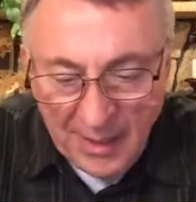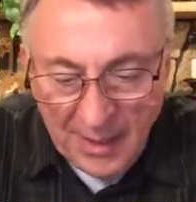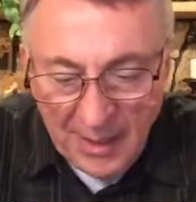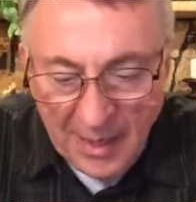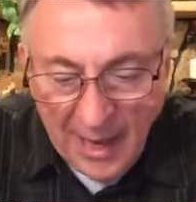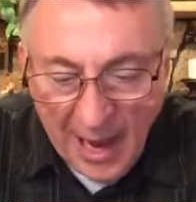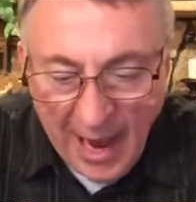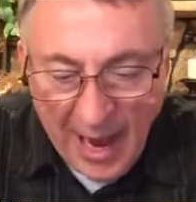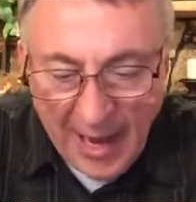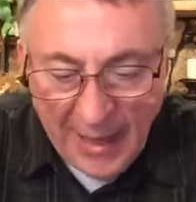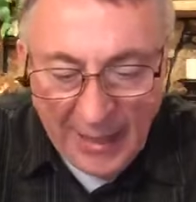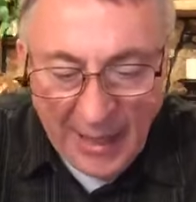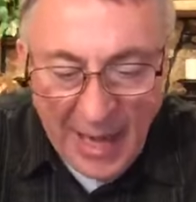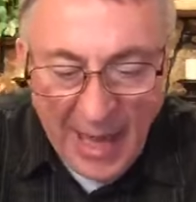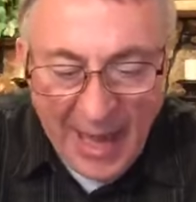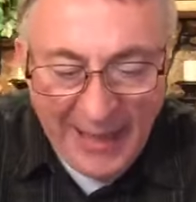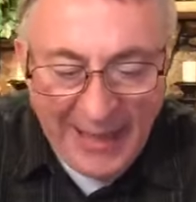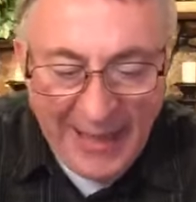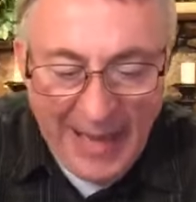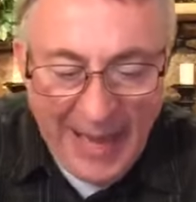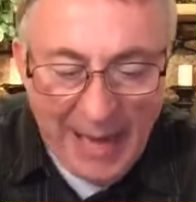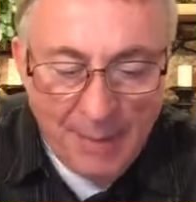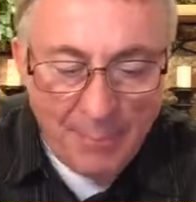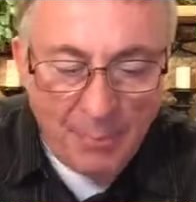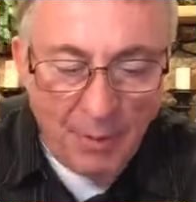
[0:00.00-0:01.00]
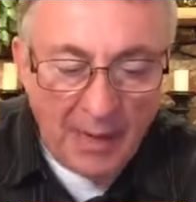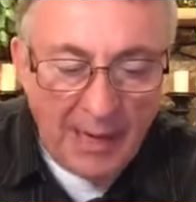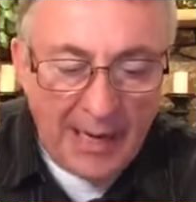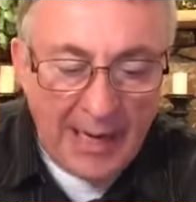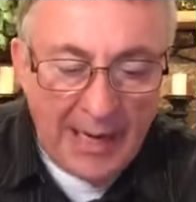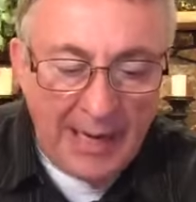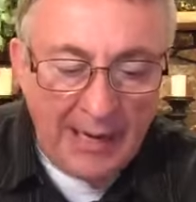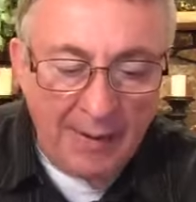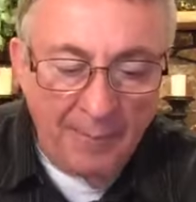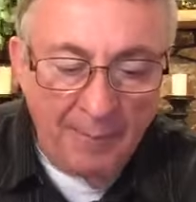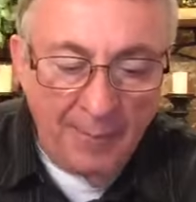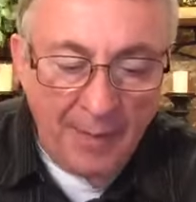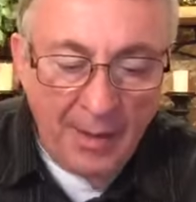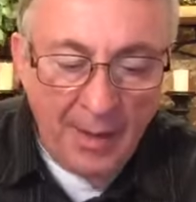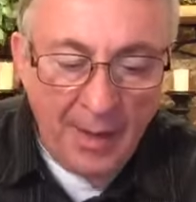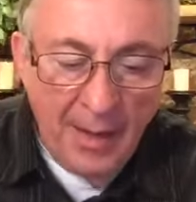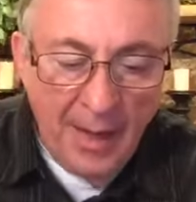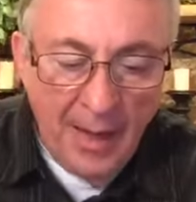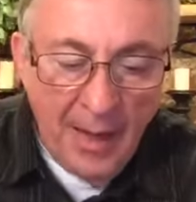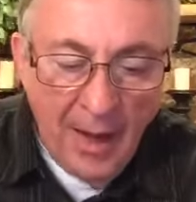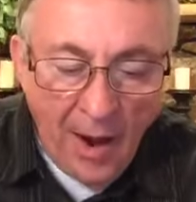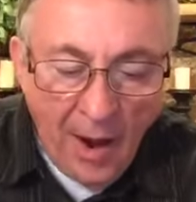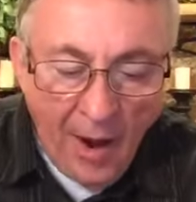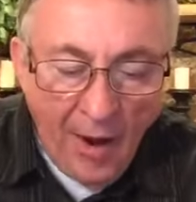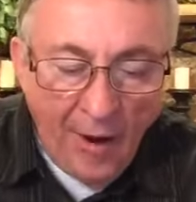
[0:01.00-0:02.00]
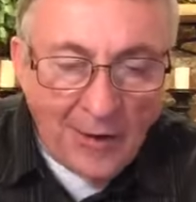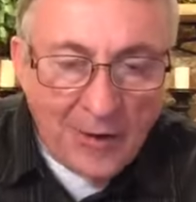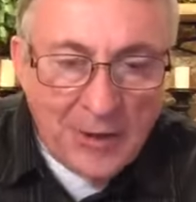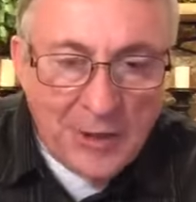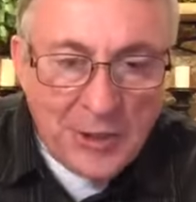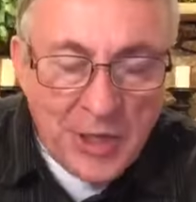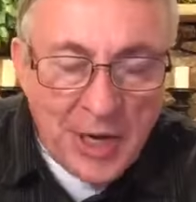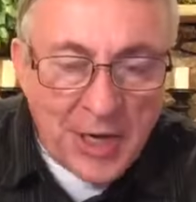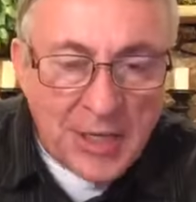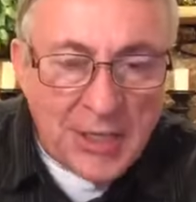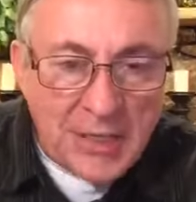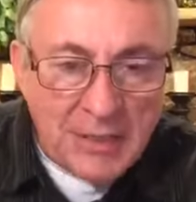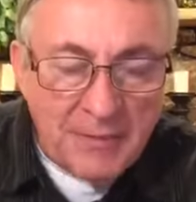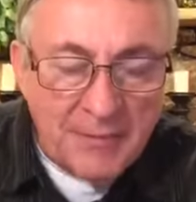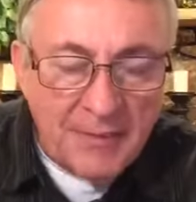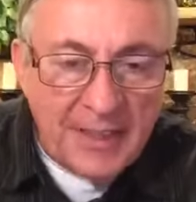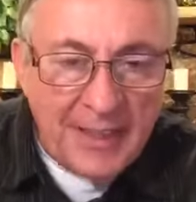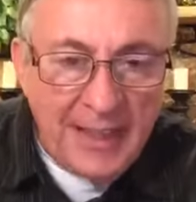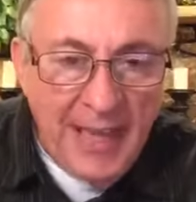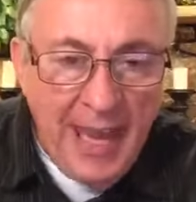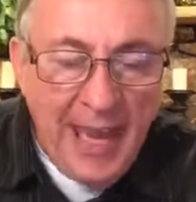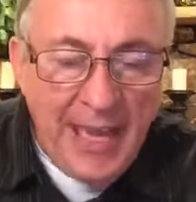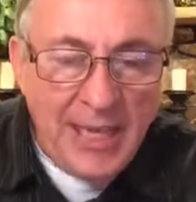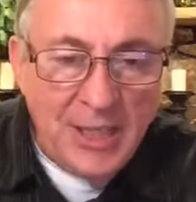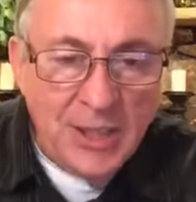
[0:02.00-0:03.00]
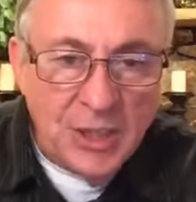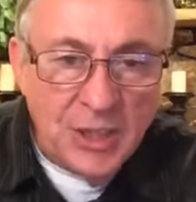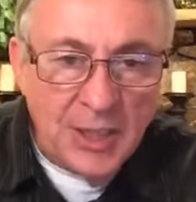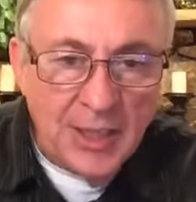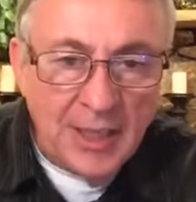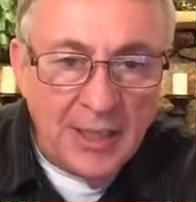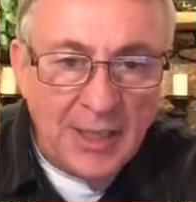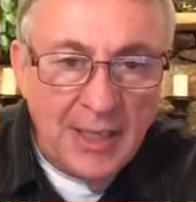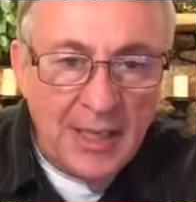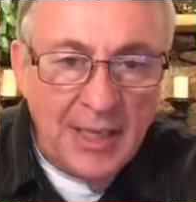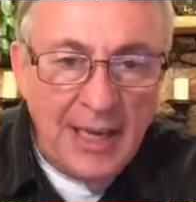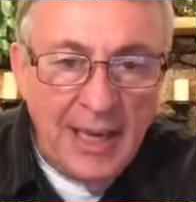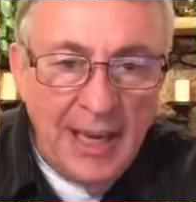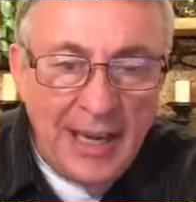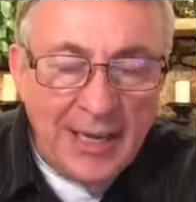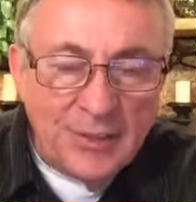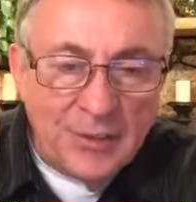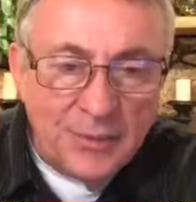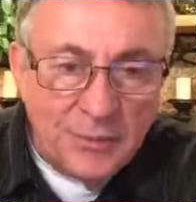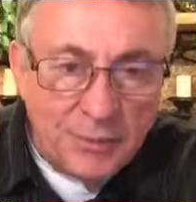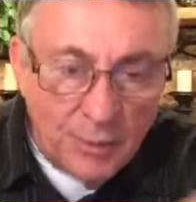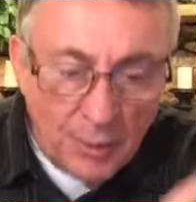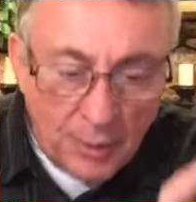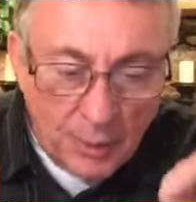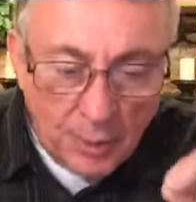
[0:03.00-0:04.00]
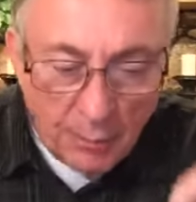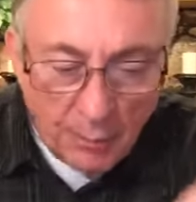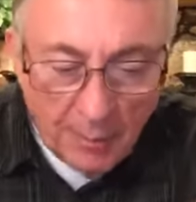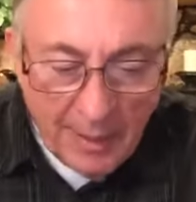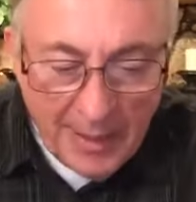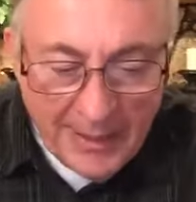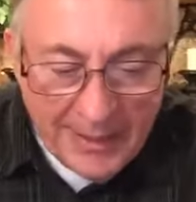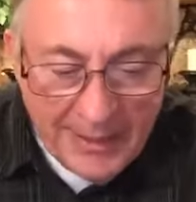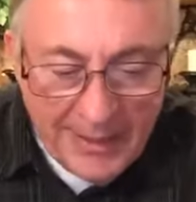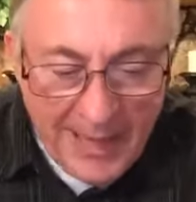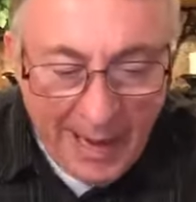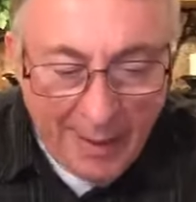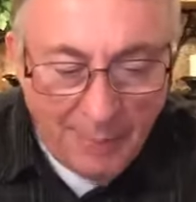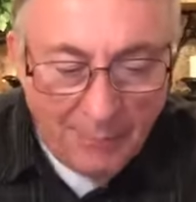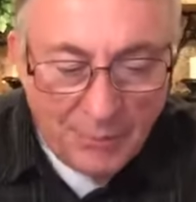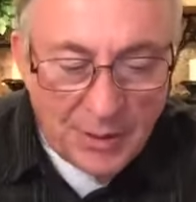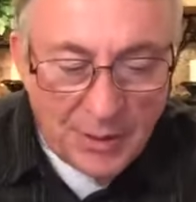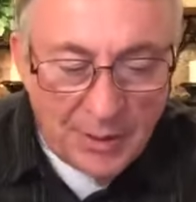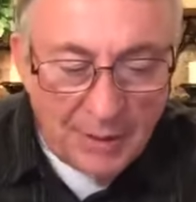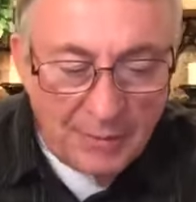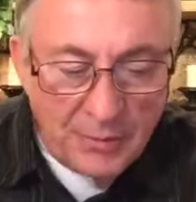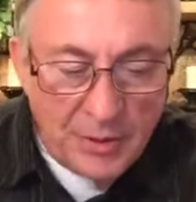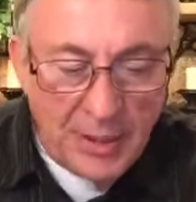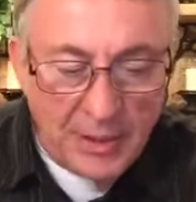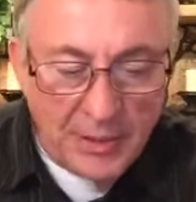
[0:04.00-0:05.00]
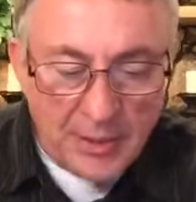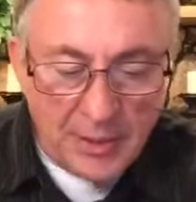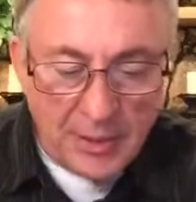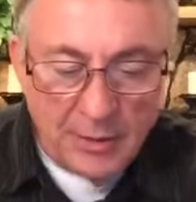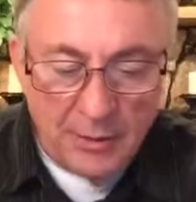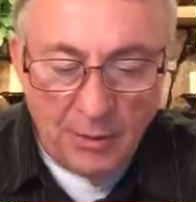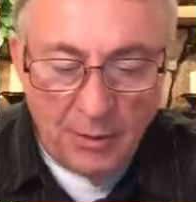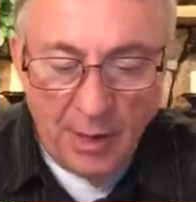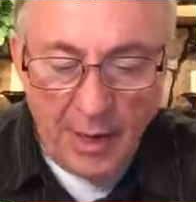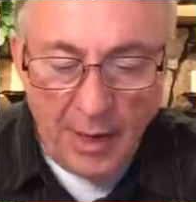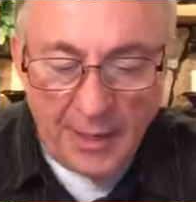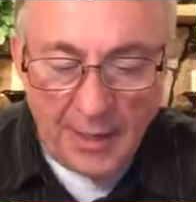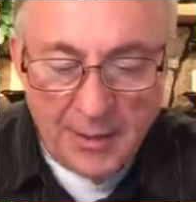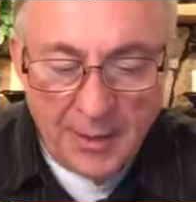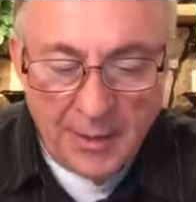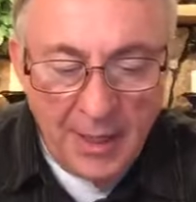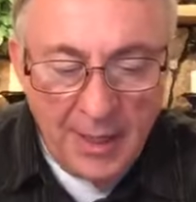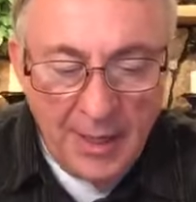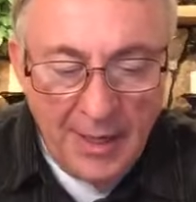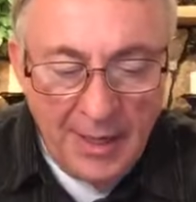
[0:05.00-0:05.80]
Unlike Abraham, our justification is through the redemption of Jesus Christ.